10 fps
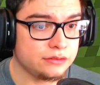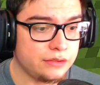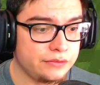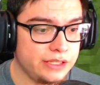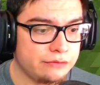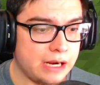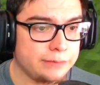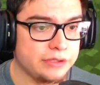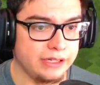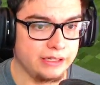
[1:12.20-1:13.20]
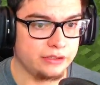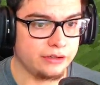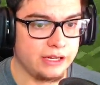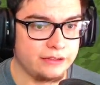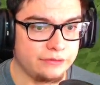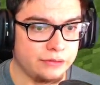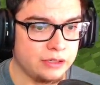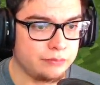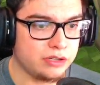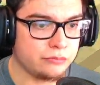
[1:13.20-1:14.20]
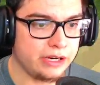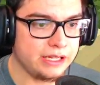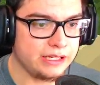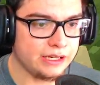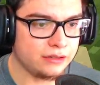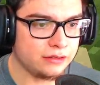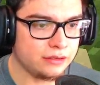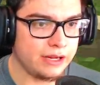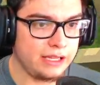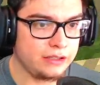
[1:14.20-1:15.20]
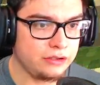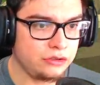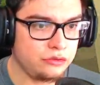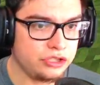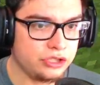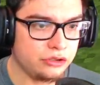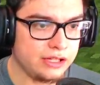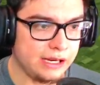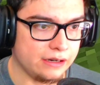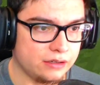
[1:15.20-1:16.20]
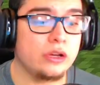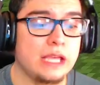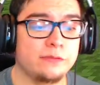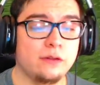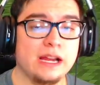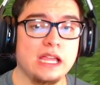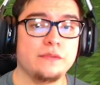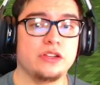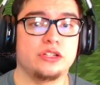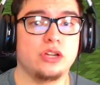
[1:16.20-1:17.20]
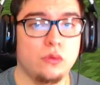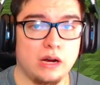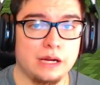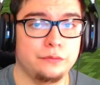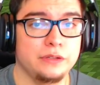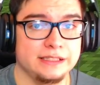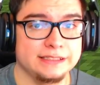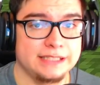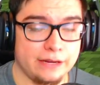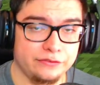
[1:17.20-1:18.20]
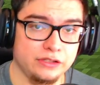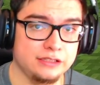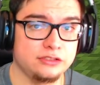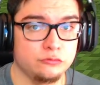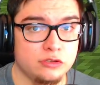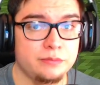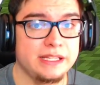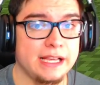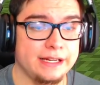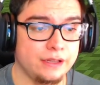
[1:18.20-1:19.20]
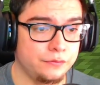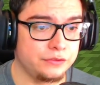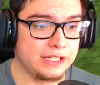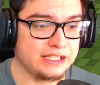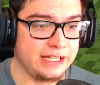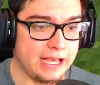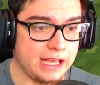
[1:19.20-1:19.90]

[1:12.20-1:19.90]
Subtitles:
lovely raptor egg, all right? We're going to put him right in here, all right? You chill there. Okay, before I can even show off what the staff does, it would be kind of helpful to actually